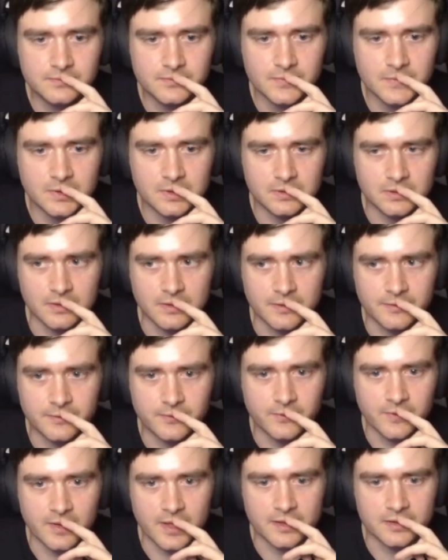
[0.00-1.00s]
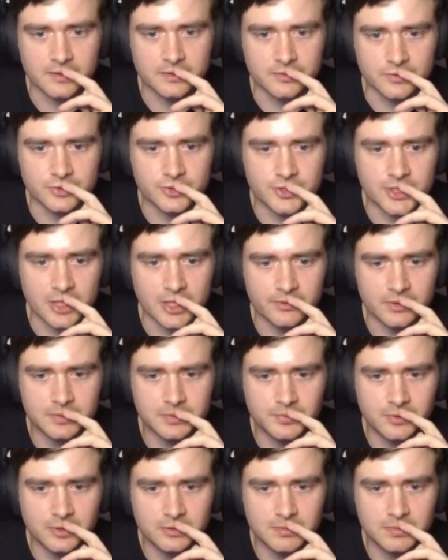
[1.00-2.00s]
Another frag into a chariot,
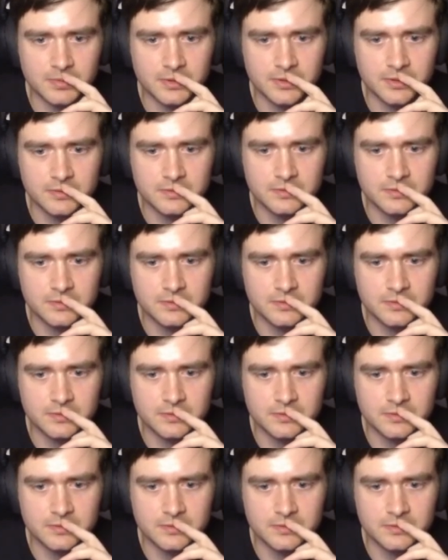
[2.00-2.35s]
probably.